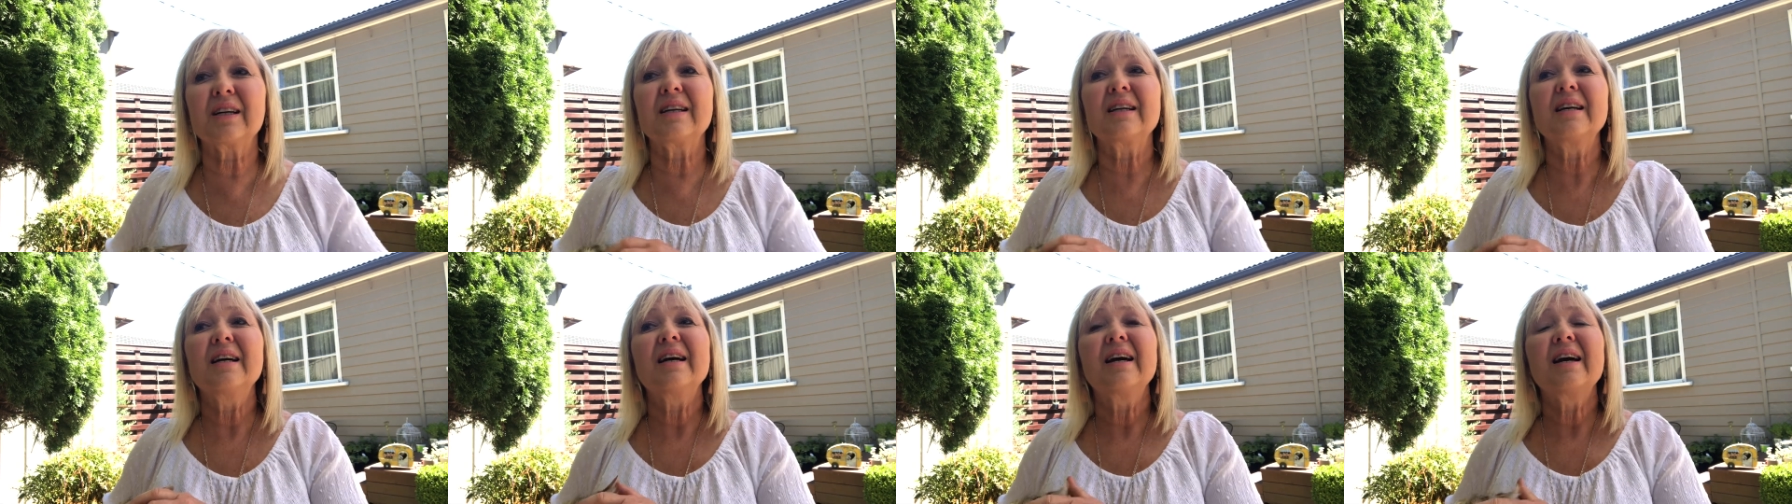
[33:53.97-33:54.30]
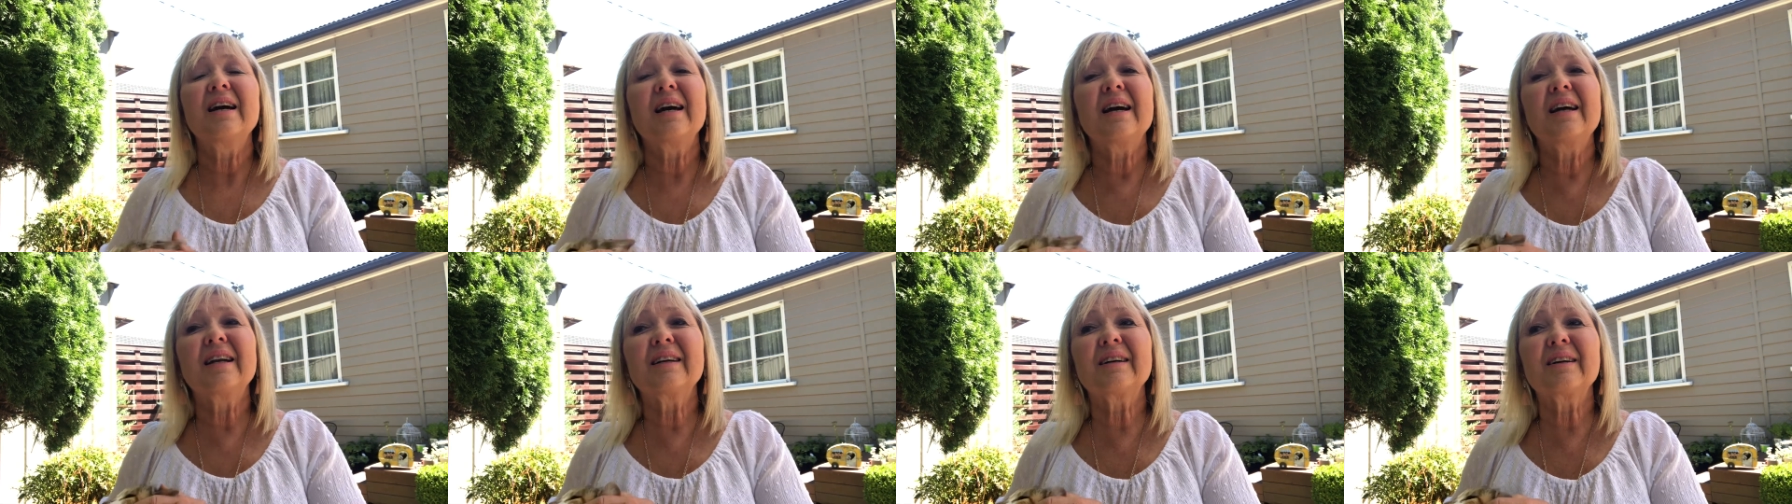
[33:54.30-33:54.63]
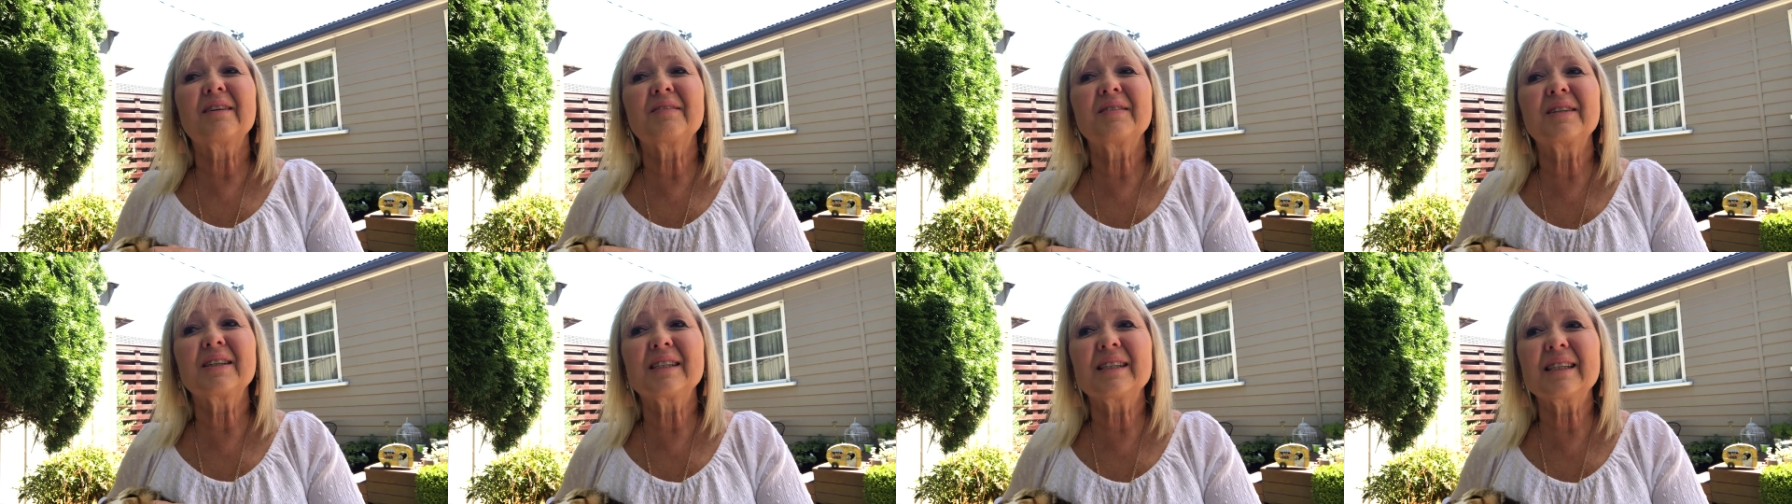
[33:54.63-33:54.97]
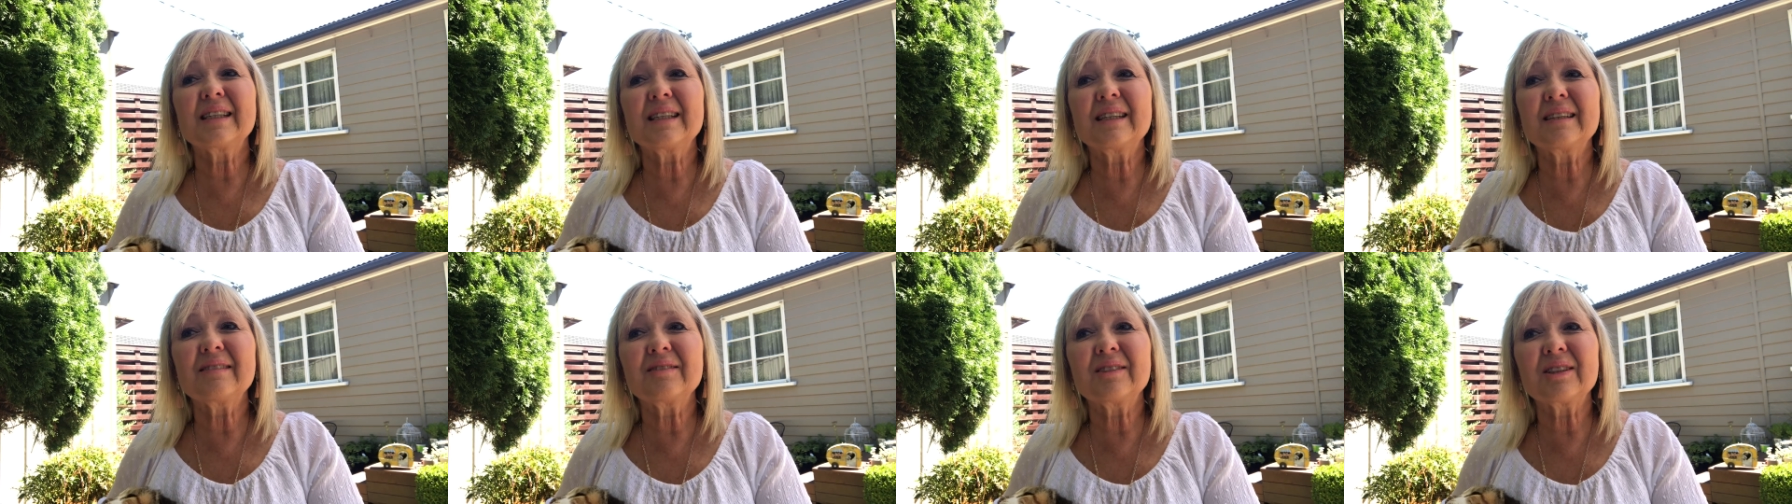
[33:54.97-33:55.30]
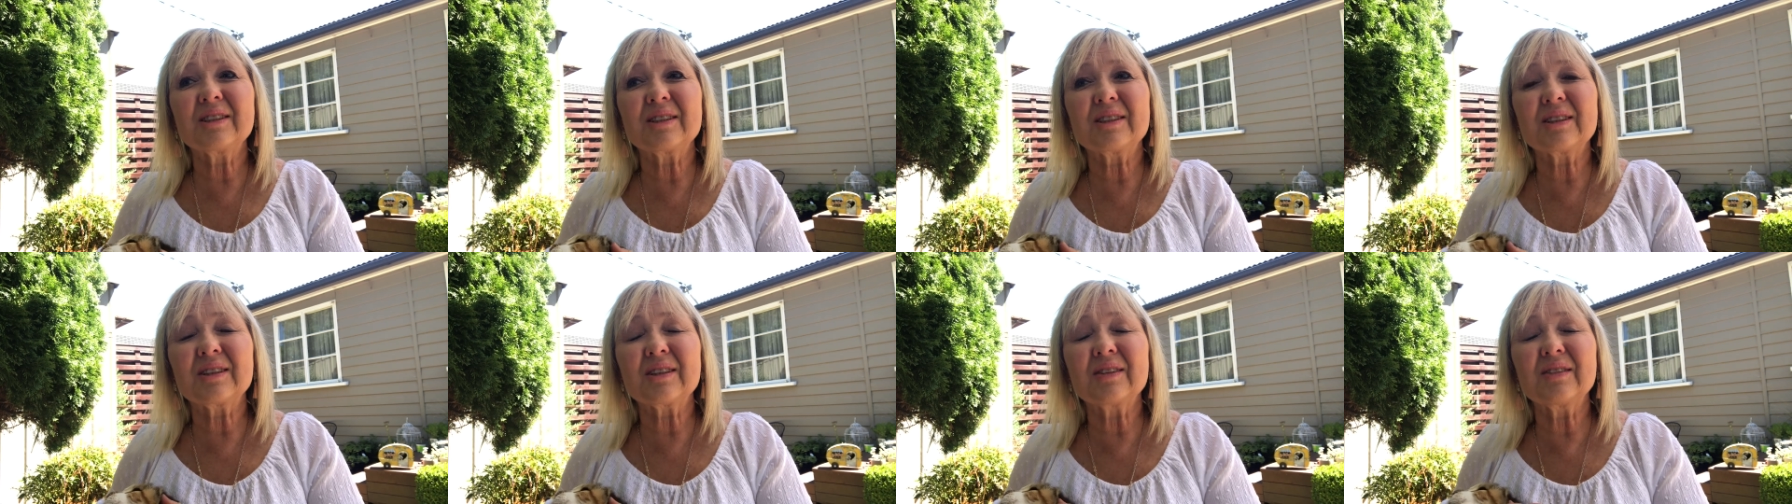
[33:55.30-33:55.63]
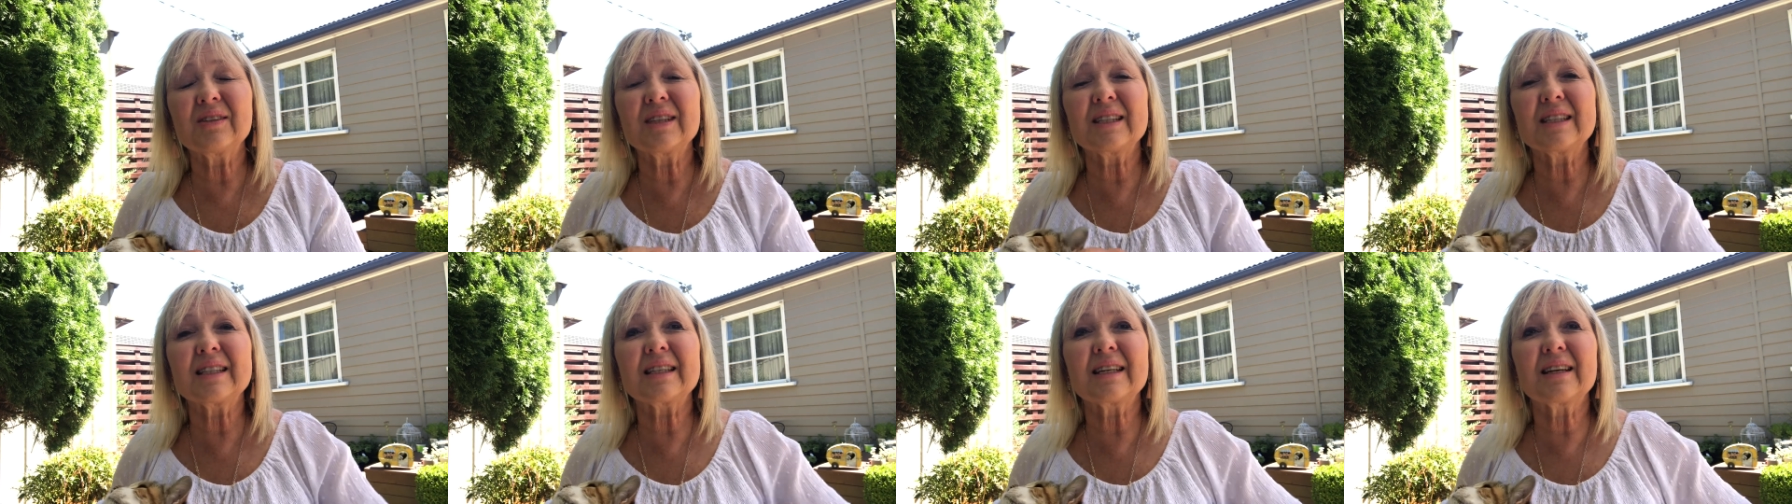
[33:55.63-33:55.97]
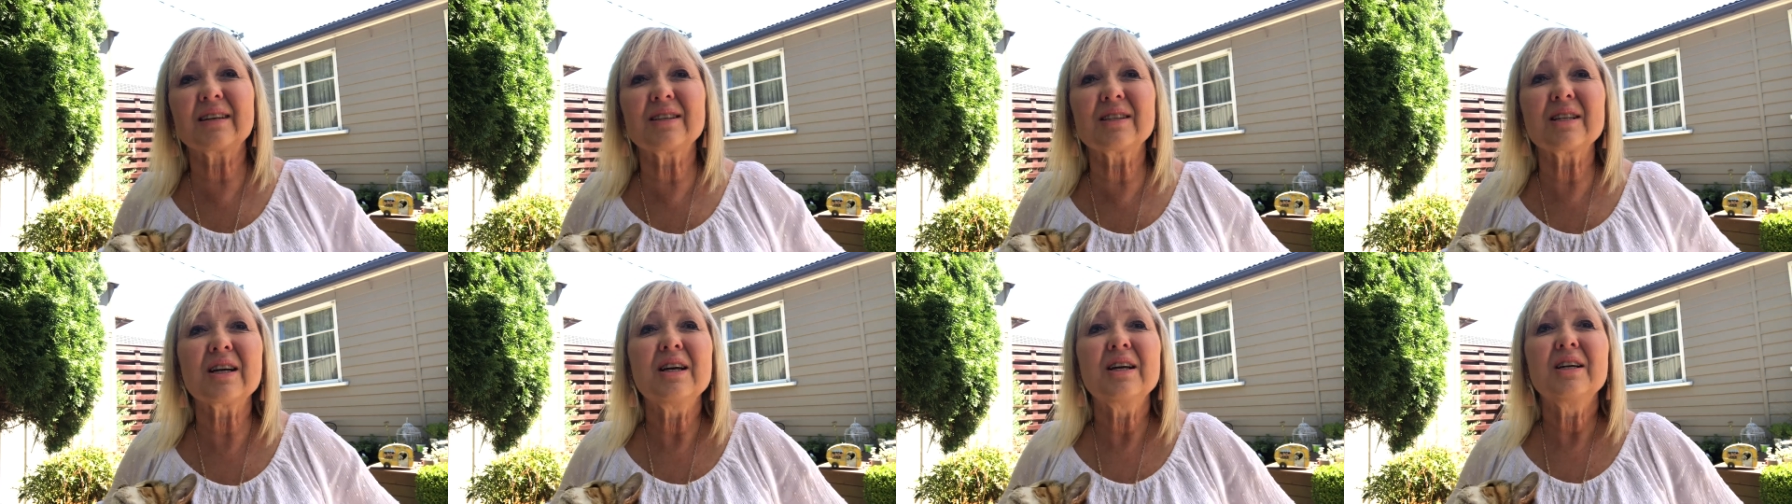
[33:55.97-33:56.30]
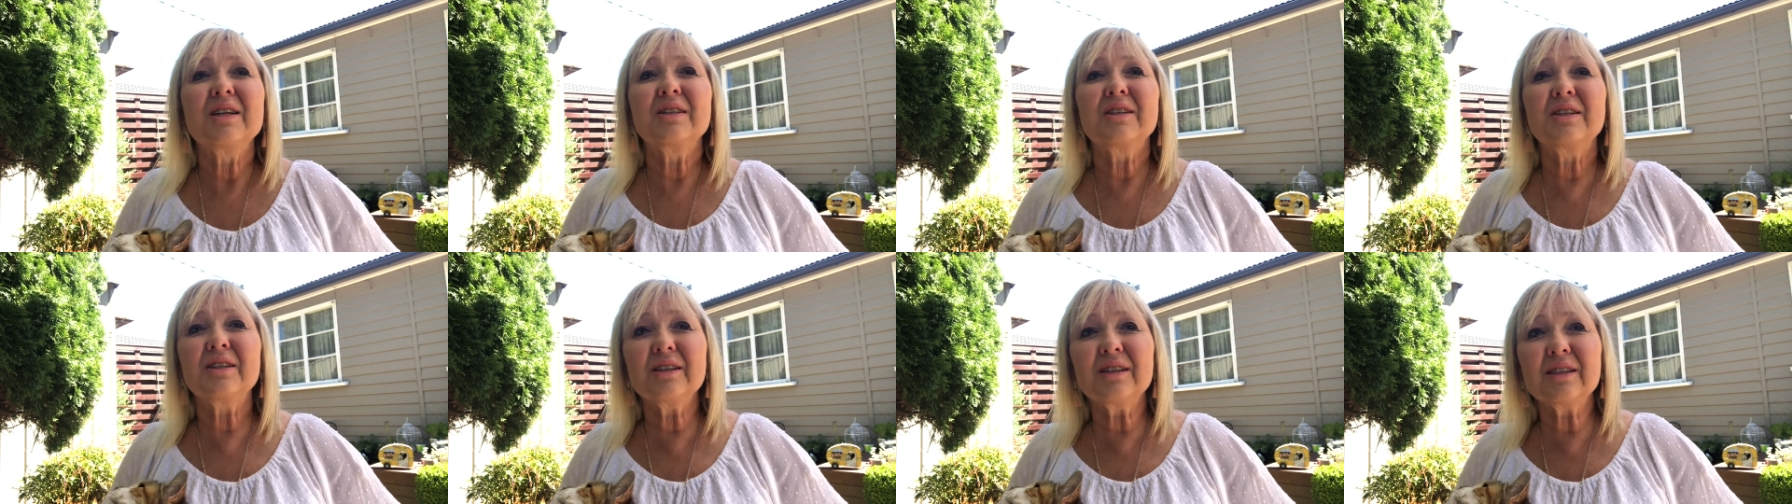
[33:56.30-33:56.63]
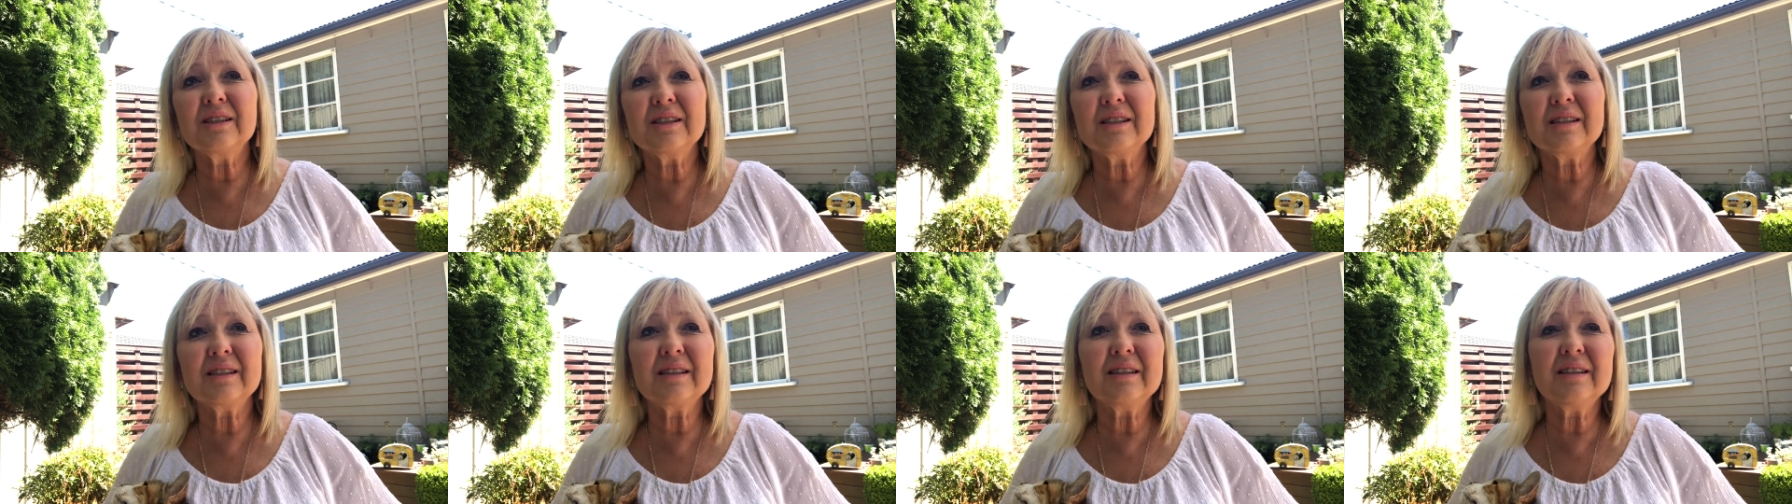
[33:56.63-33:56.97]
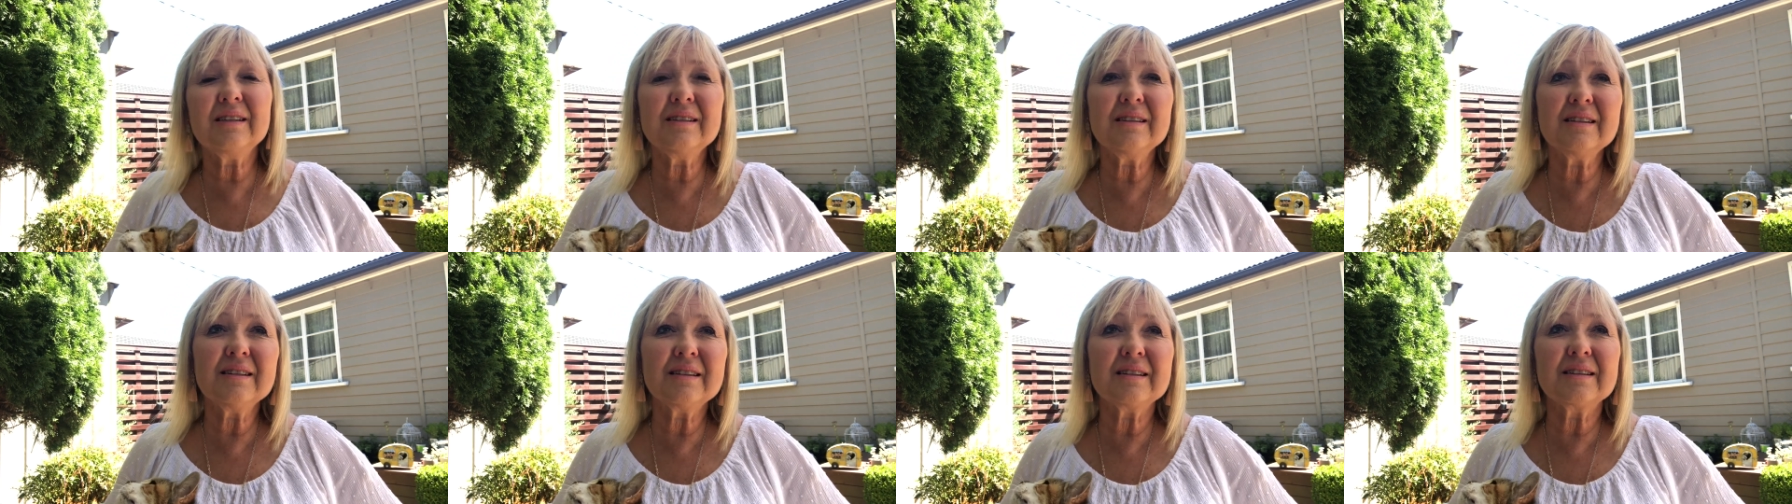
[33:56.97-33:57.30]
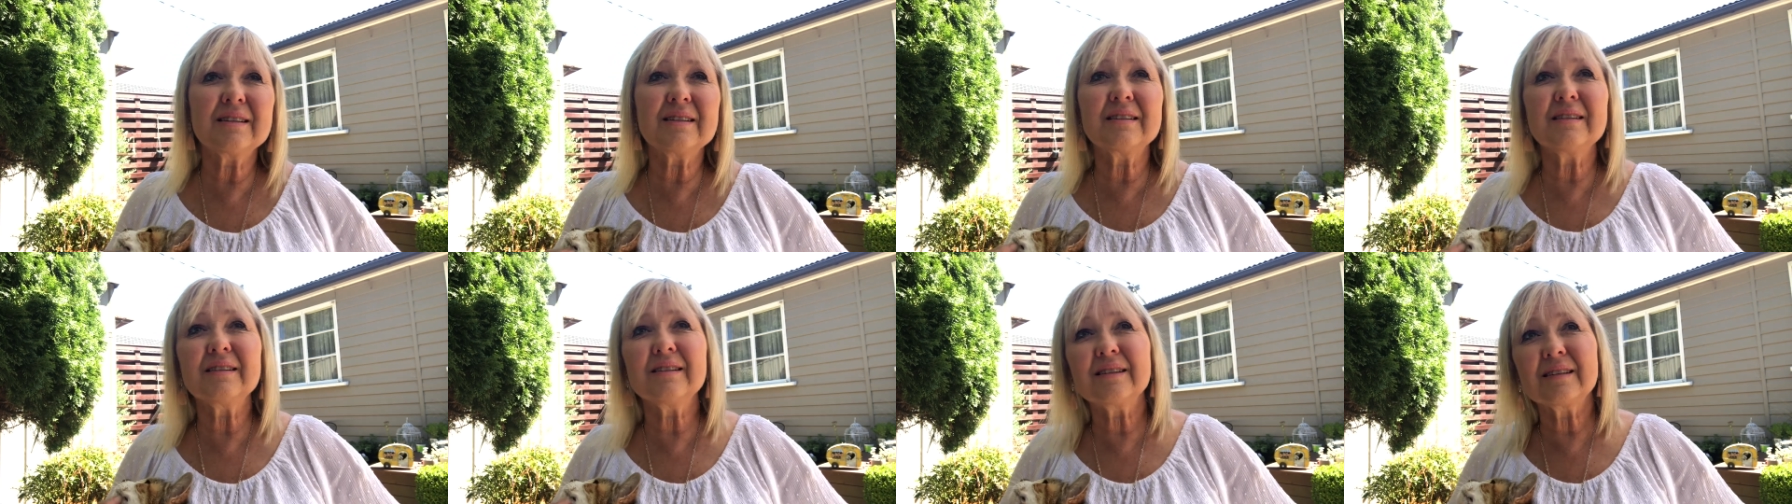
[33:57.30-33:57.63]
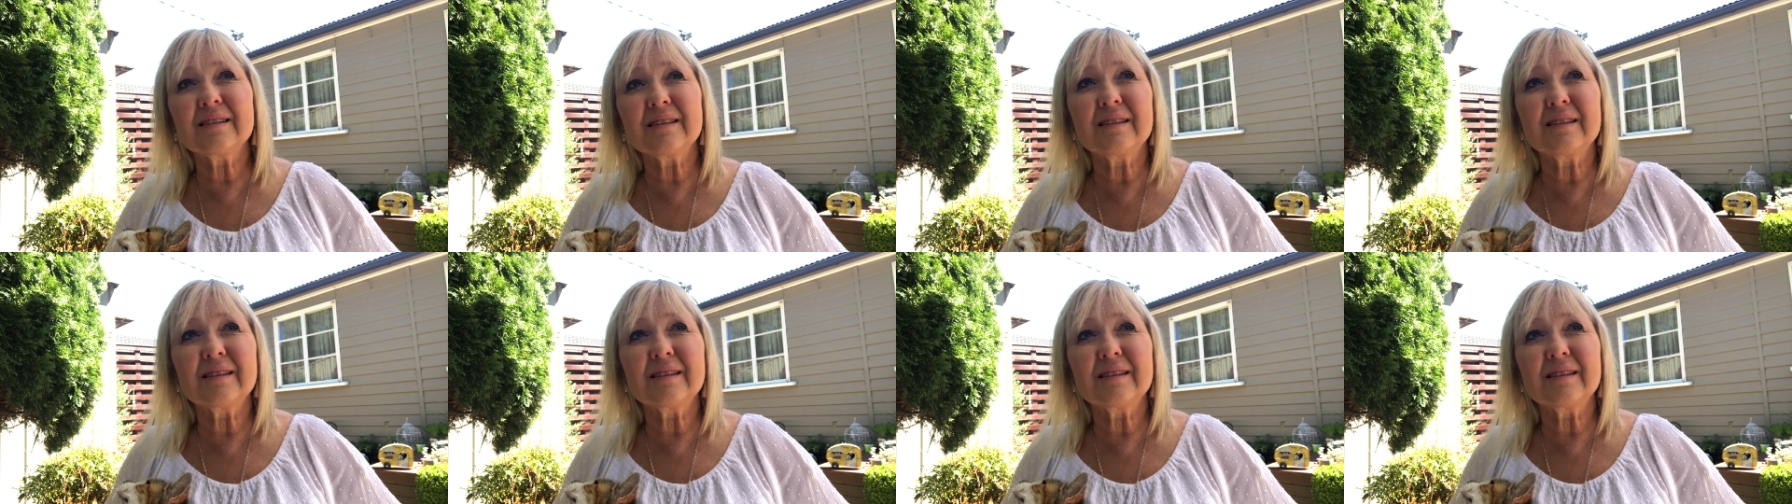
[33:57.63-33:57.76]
And, and I'm just thinking what the song is. It goes, dun dun dun.